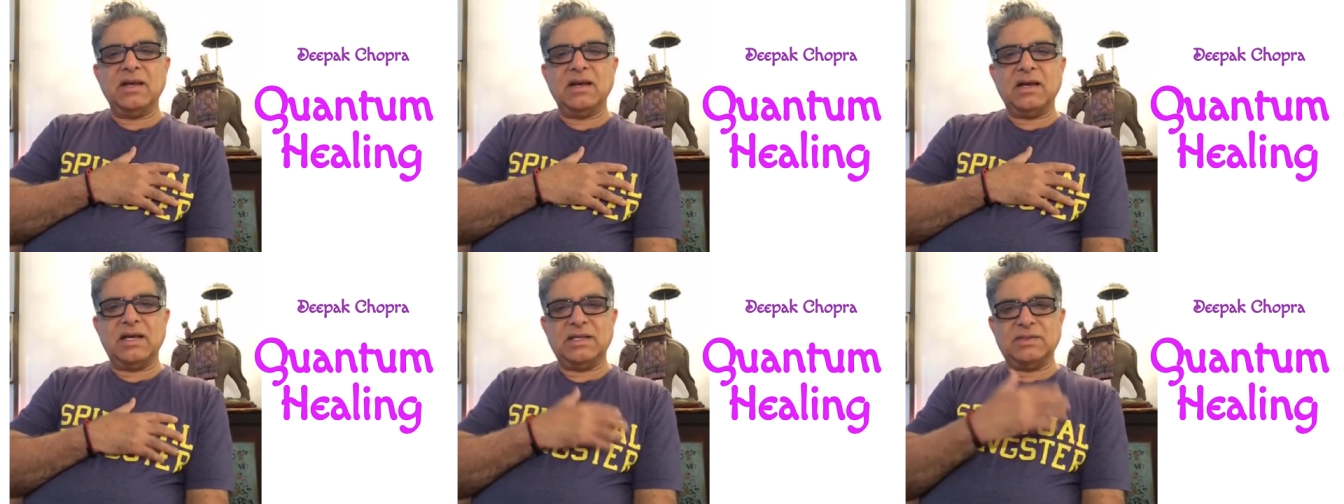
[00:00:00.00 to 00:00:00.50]

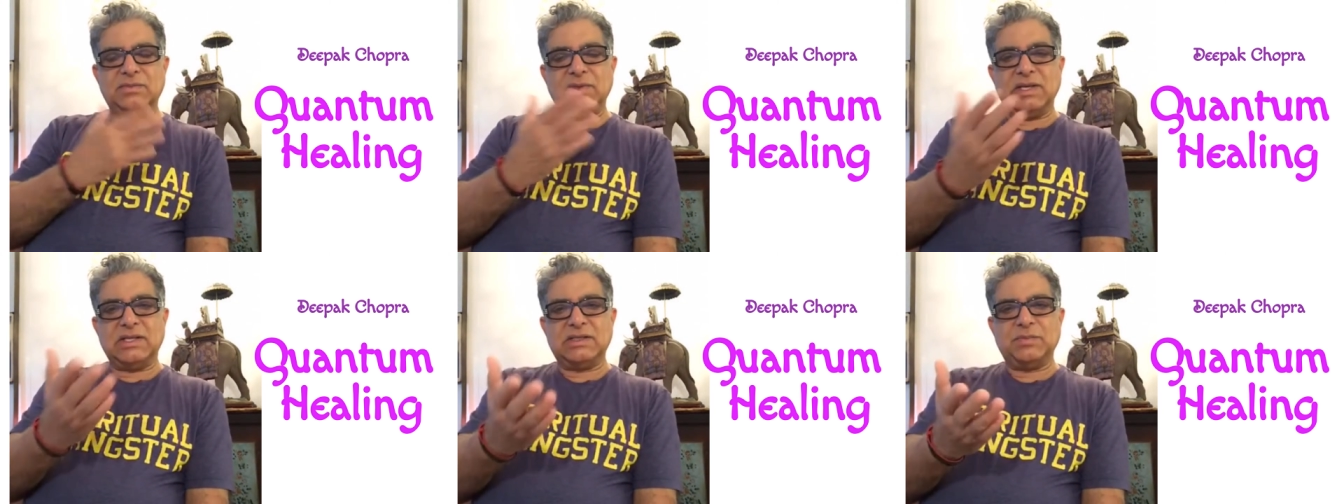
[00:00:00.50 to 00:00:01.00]
as
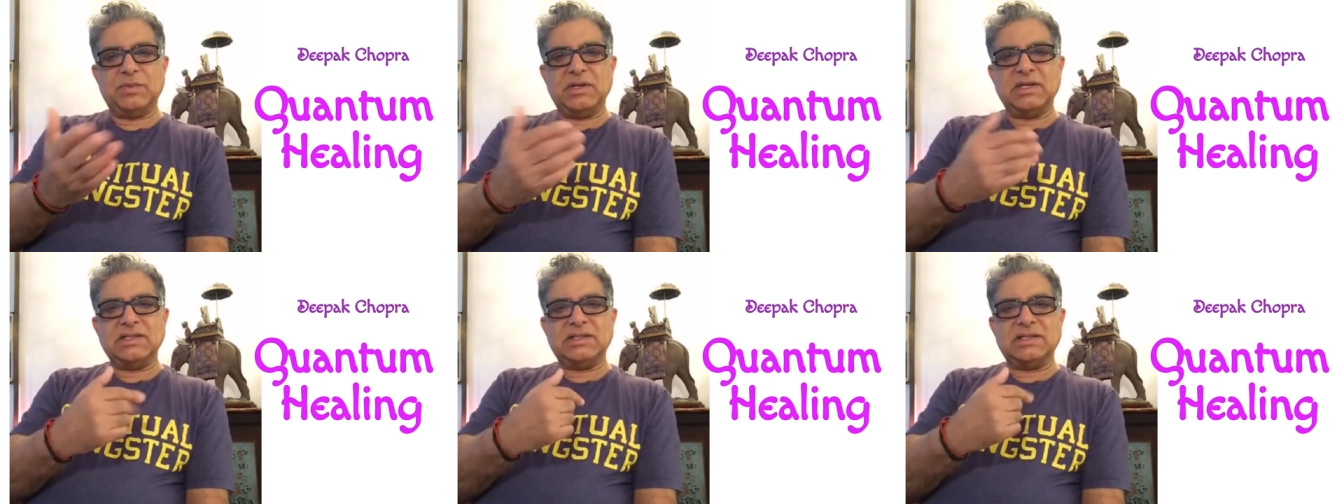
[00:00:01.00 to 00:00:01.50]
we
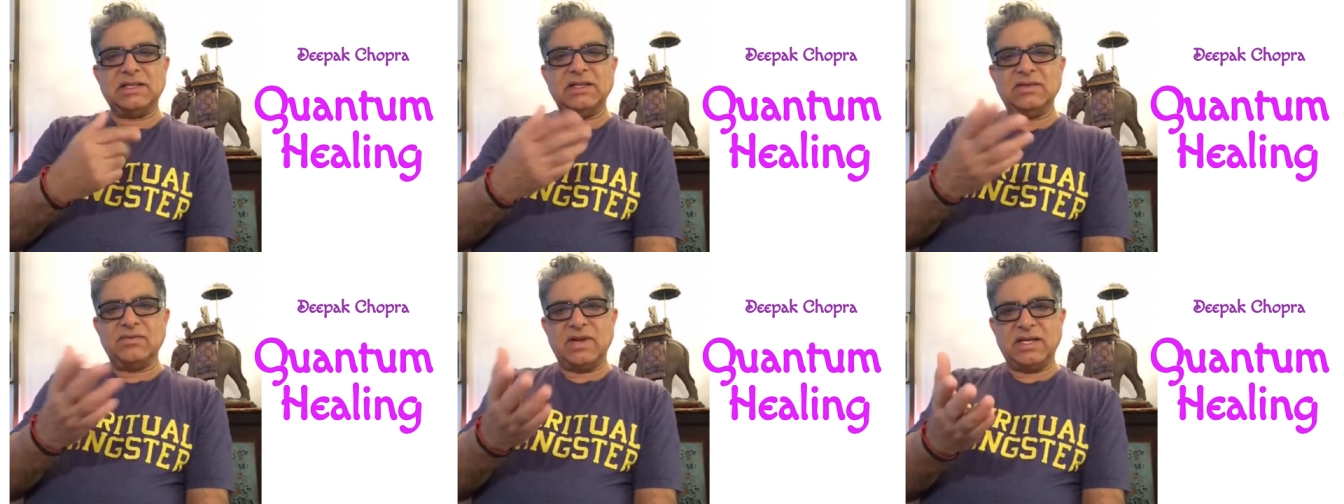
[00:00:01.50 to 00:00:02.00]
experience
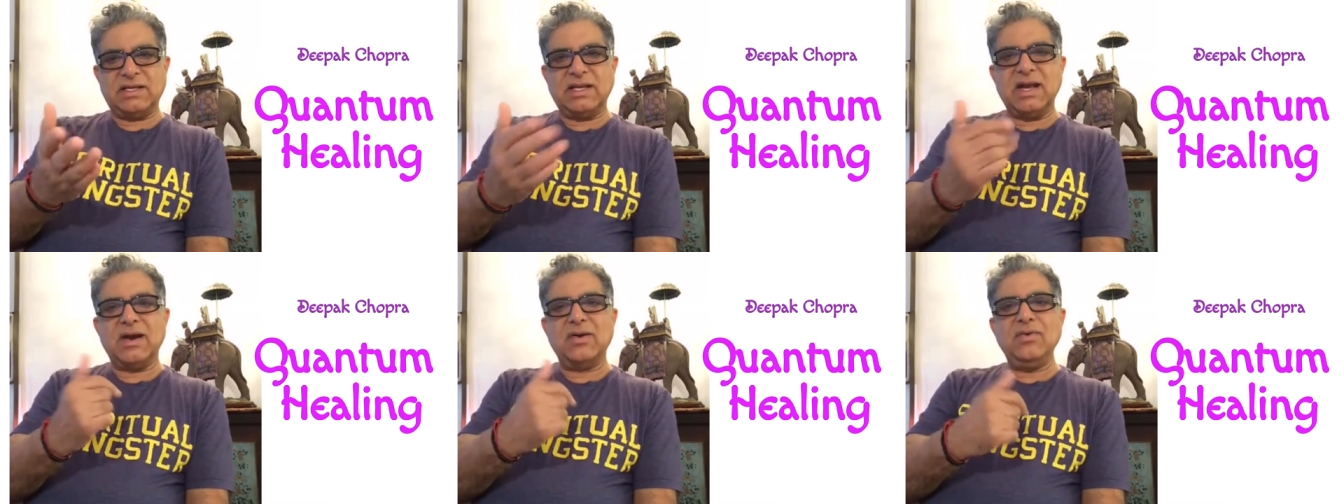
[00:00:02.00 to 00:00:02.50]
it right
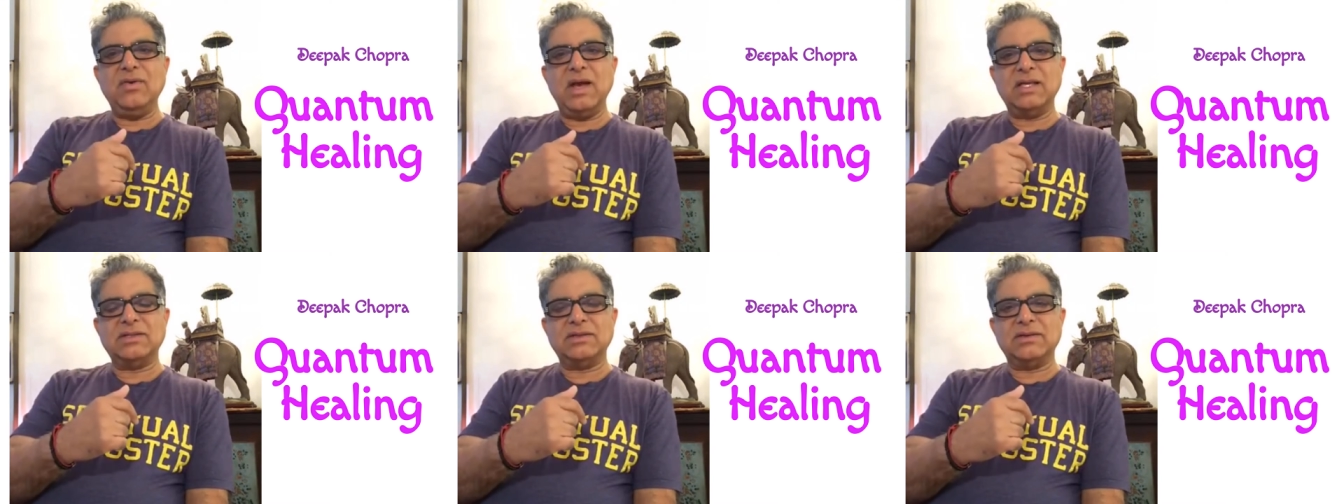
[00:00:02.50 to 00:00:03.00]
now,
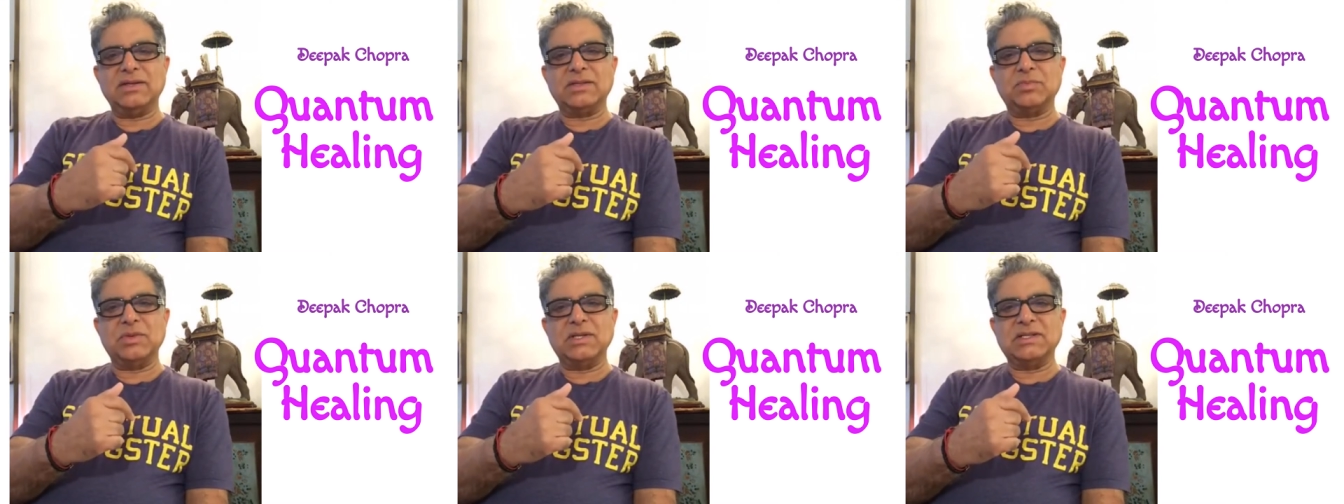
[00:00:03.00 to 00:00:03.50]
as you're
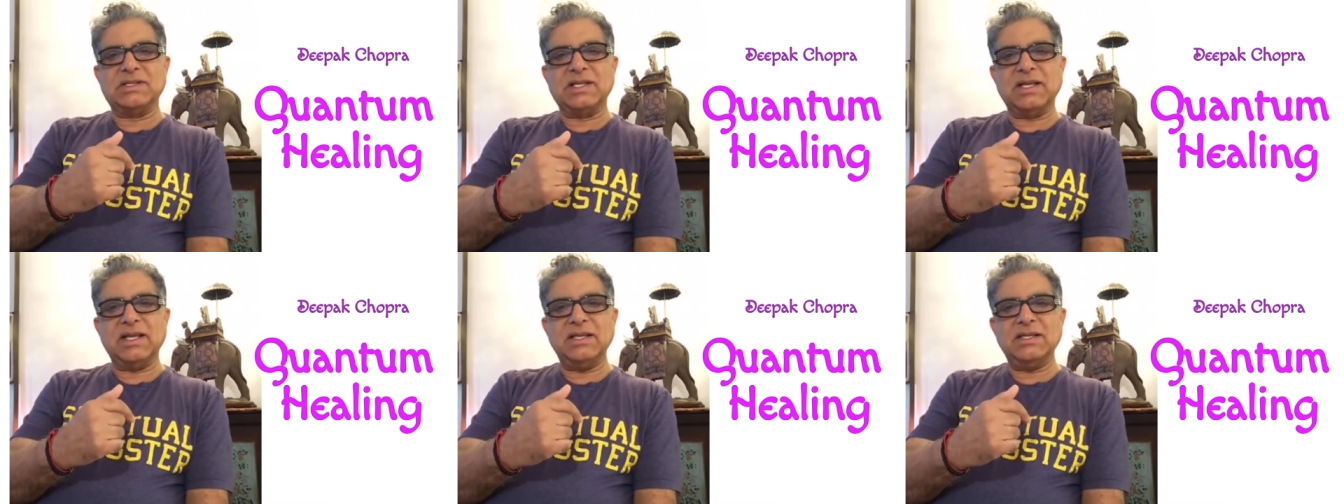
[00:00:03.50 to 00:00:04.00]

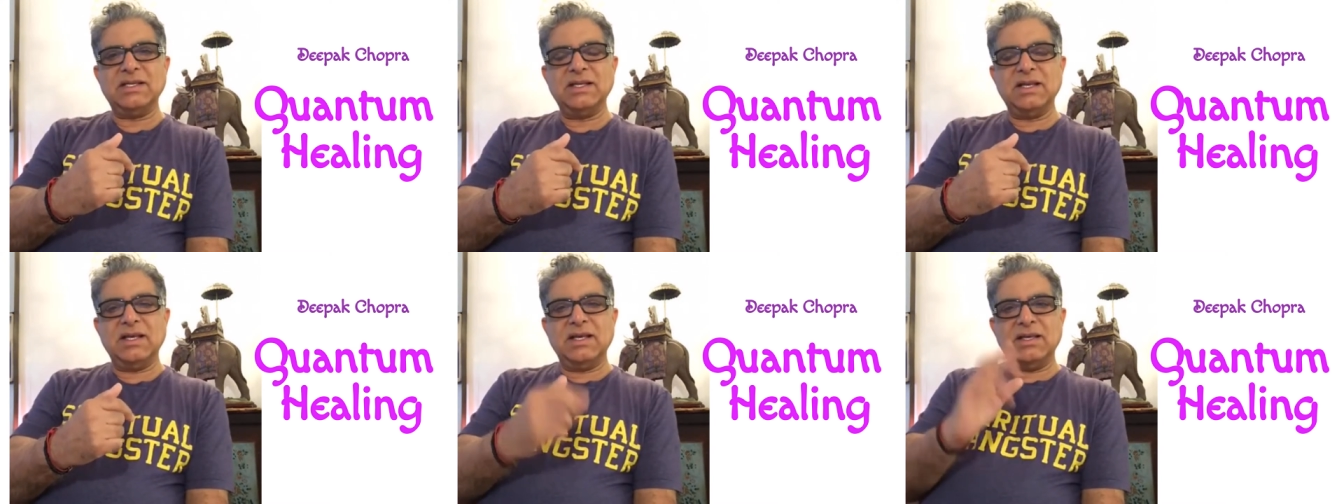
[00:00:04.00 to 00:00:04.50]
experiencing it,
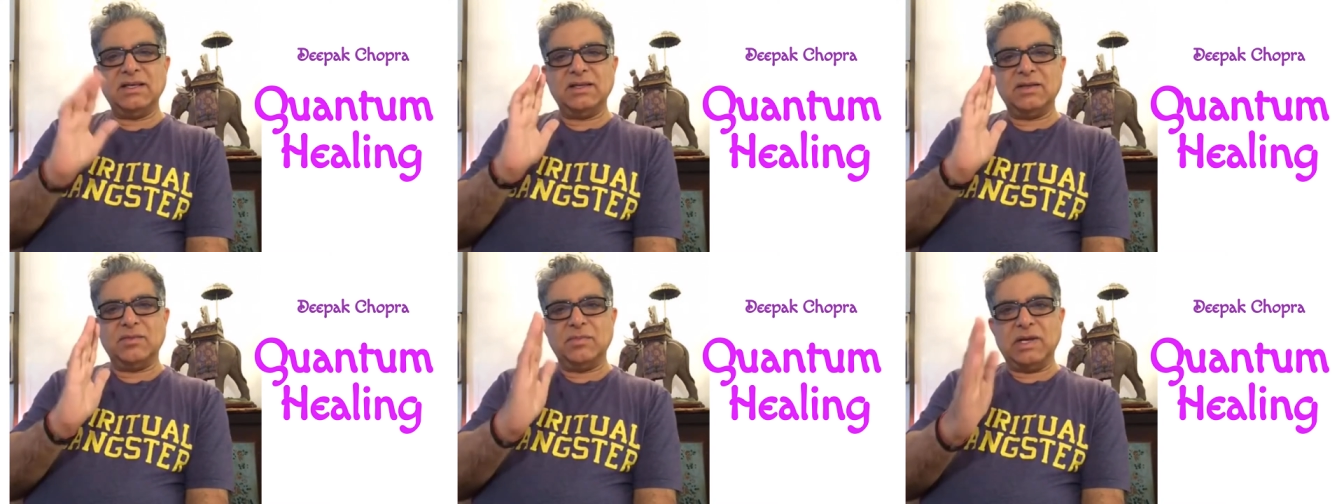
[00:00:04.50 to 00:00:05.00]
you
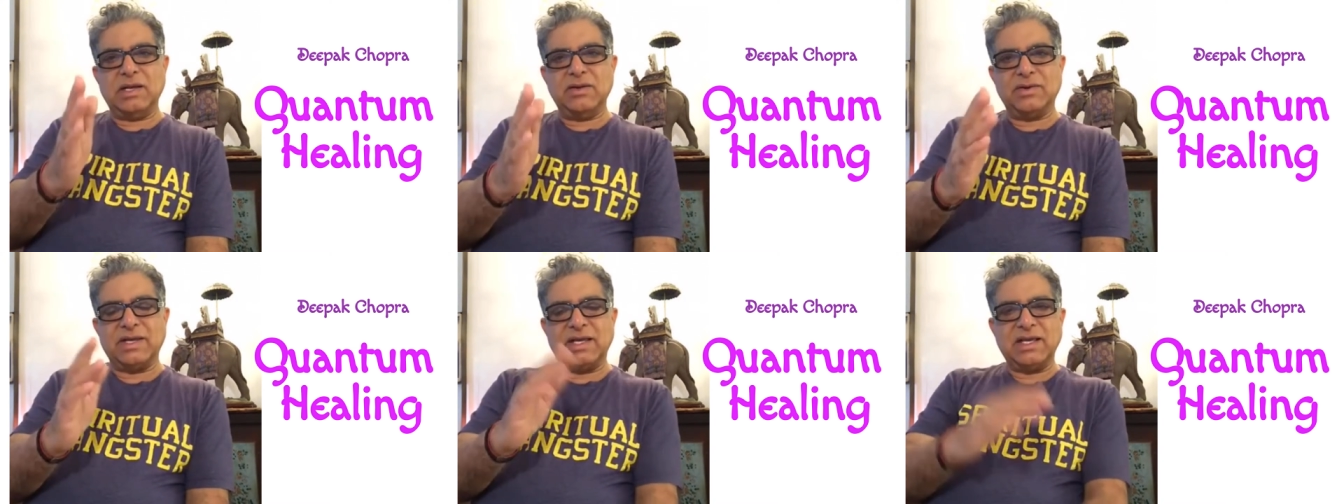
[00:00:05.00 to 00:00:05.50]
know, by
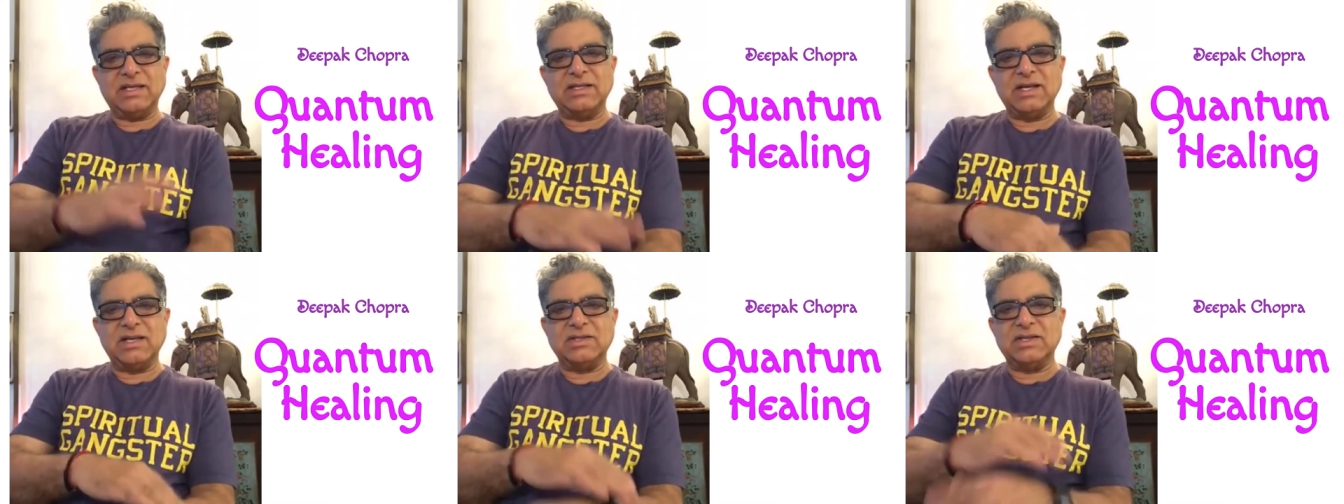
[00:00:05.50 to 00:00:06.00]
looking and
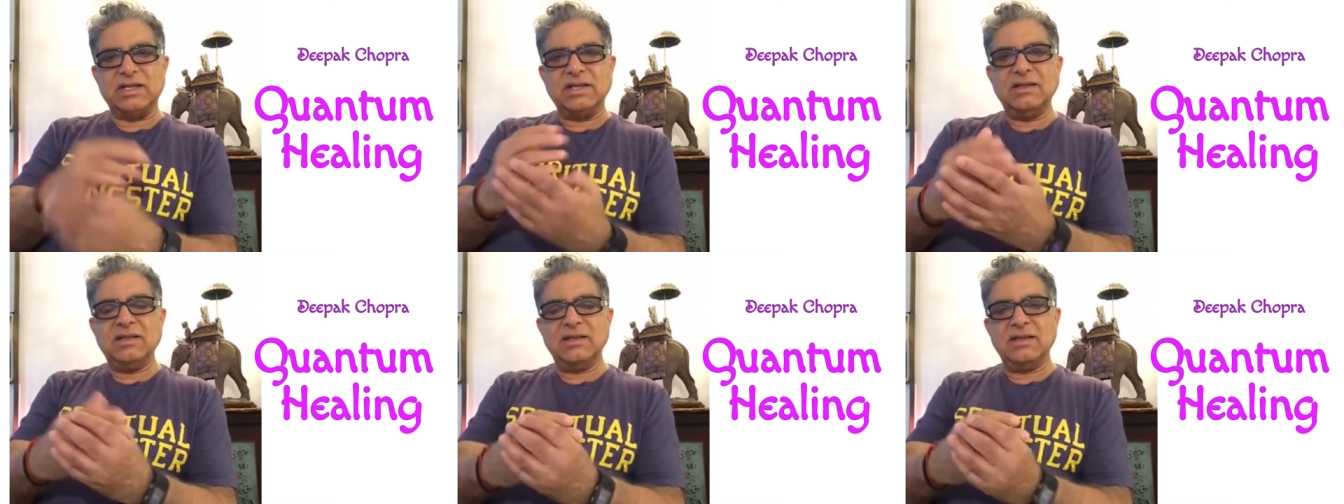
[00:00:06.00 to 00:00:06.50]

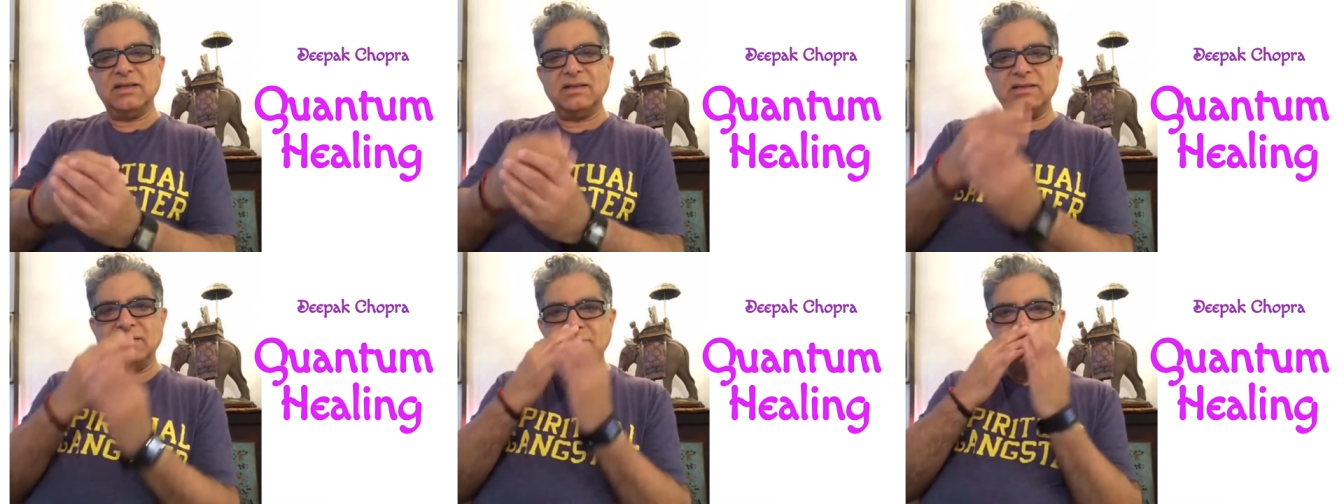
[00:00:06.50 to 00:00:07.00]
touching,
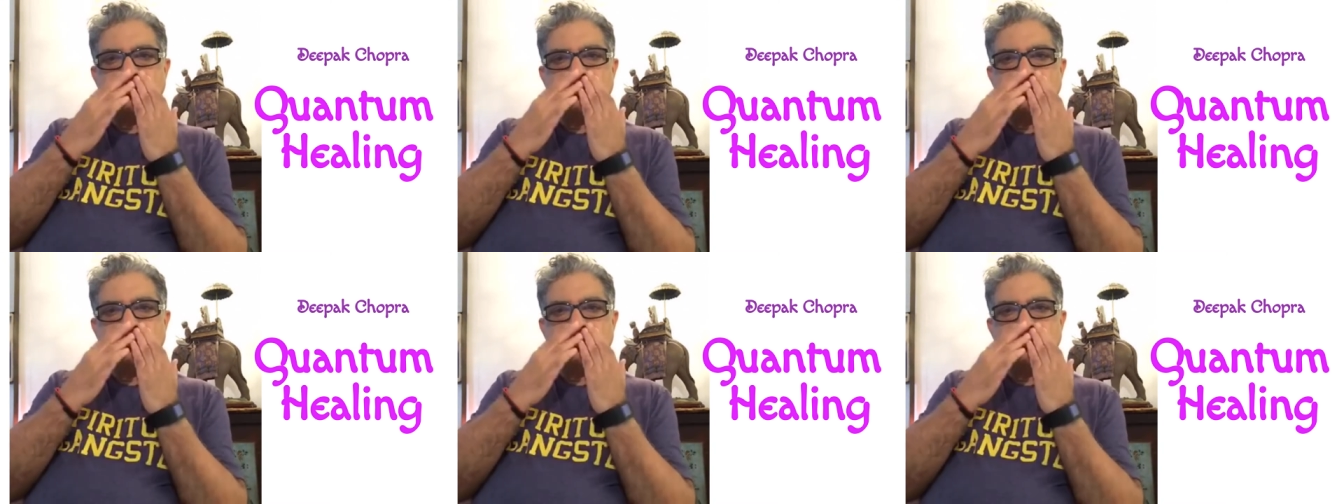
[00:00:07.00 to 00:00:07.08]
and